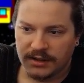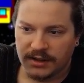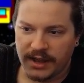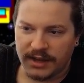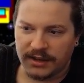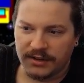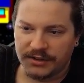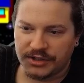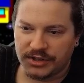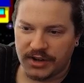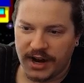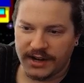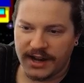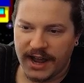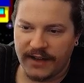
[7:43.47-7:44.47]
Like you're
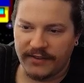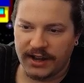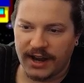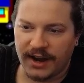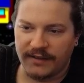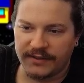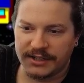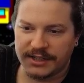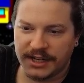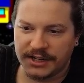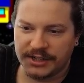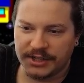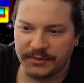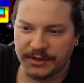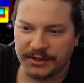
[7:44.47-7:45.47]
trying to have a
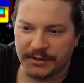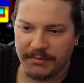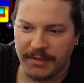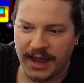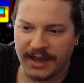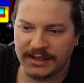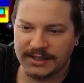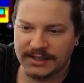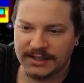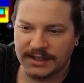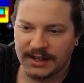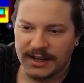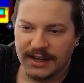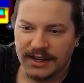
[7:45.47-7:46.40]
conversation with your mates.